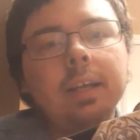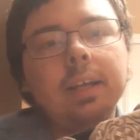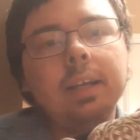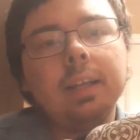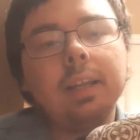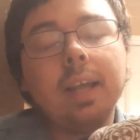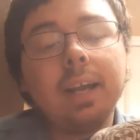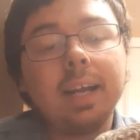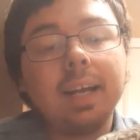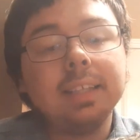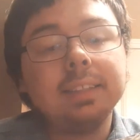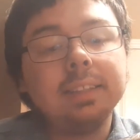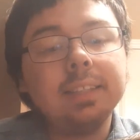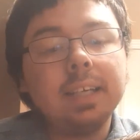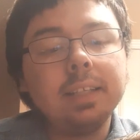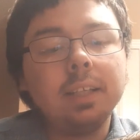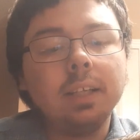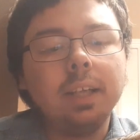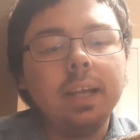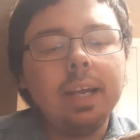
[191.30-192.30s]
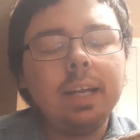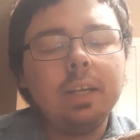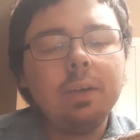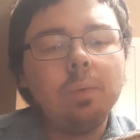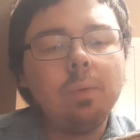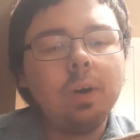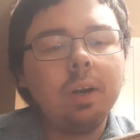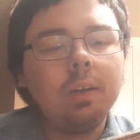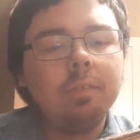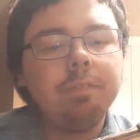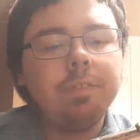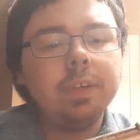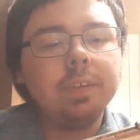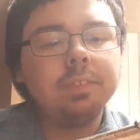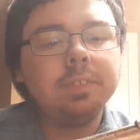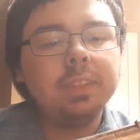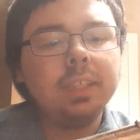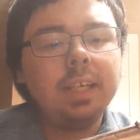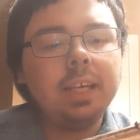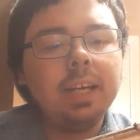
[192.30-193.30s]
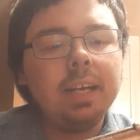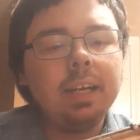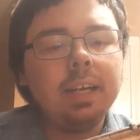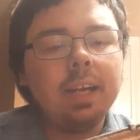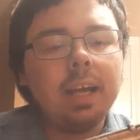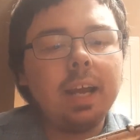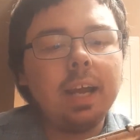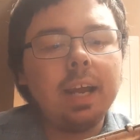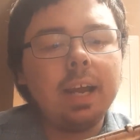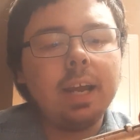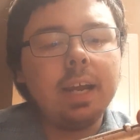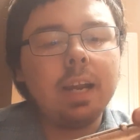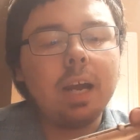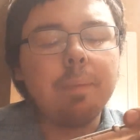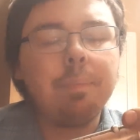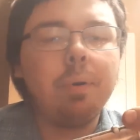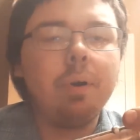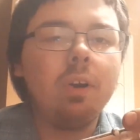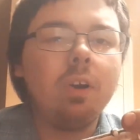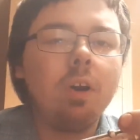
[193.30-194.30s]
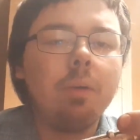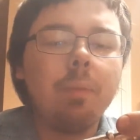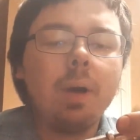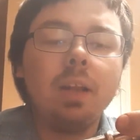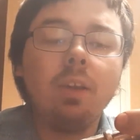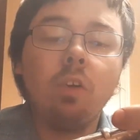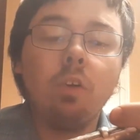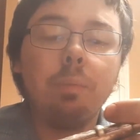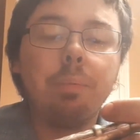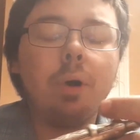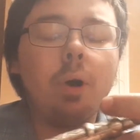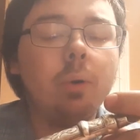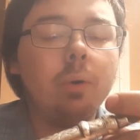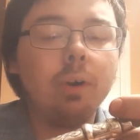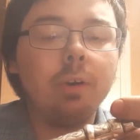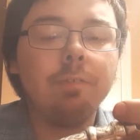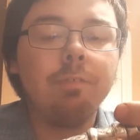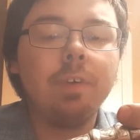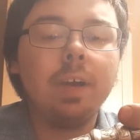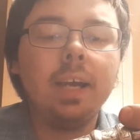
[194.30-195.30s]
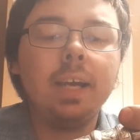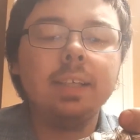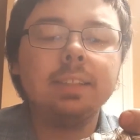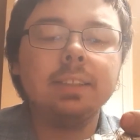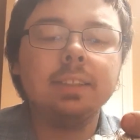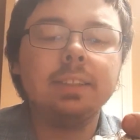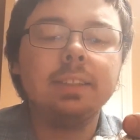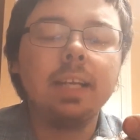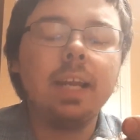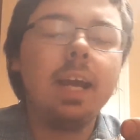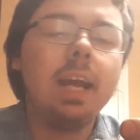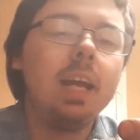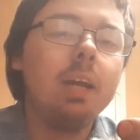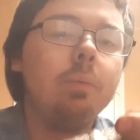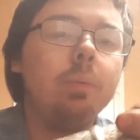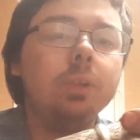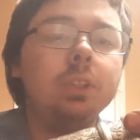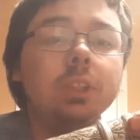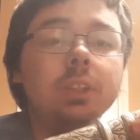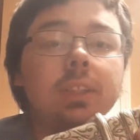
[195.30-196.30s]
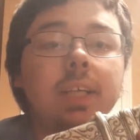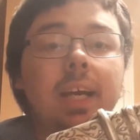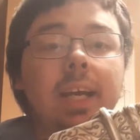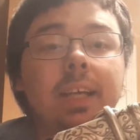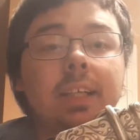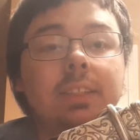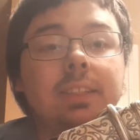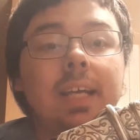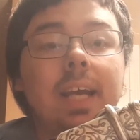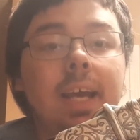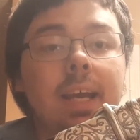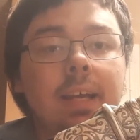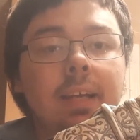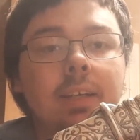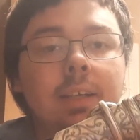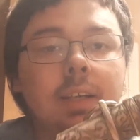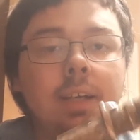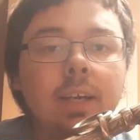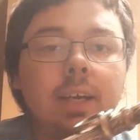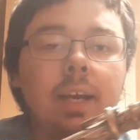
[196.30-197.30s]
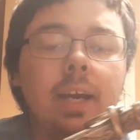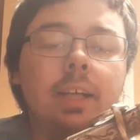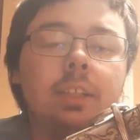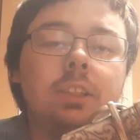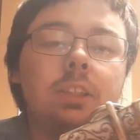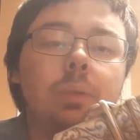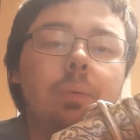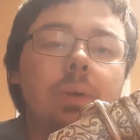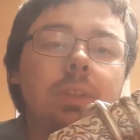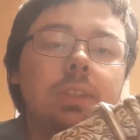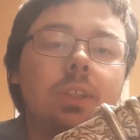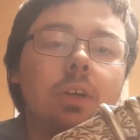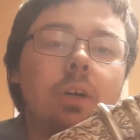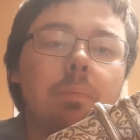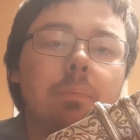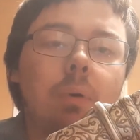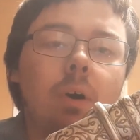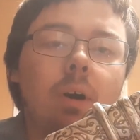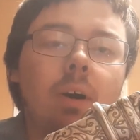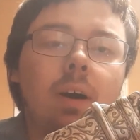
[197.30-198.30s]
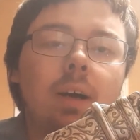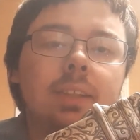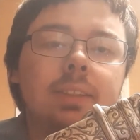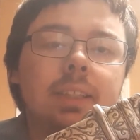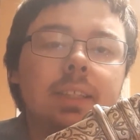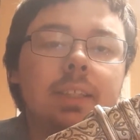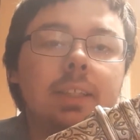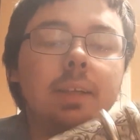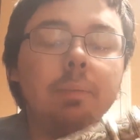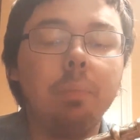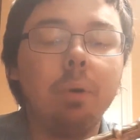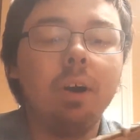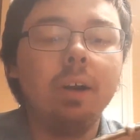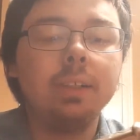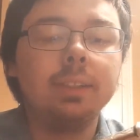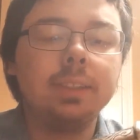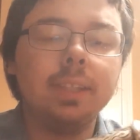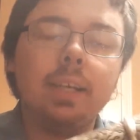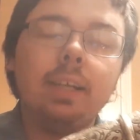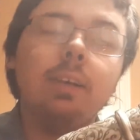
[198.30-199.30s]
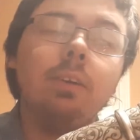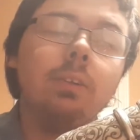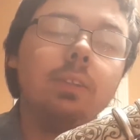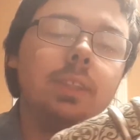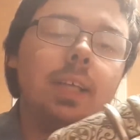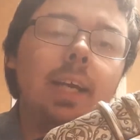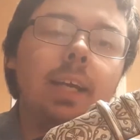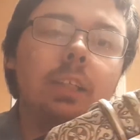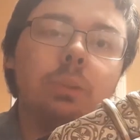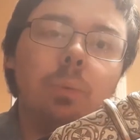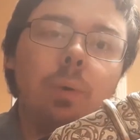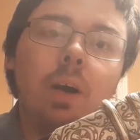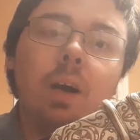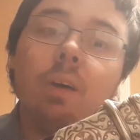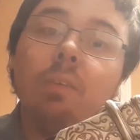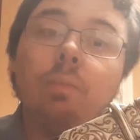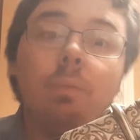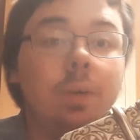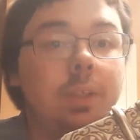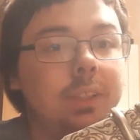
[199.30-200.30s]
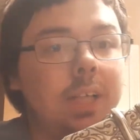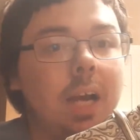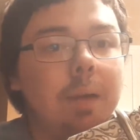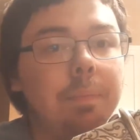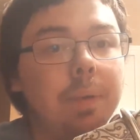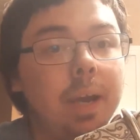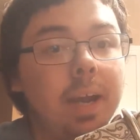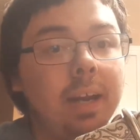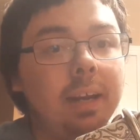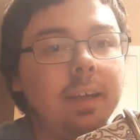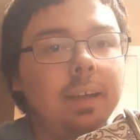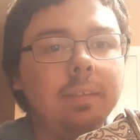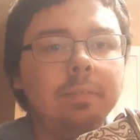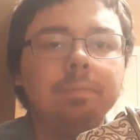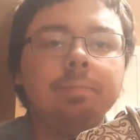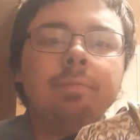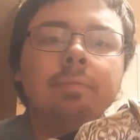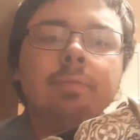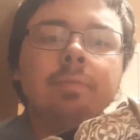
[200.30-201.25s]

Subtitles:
like I said, the lady wanted 15, and I put on my little poker face and said, hey, would you take 10? And she went to her boss, and the boss said he'll take 12, which I paid it.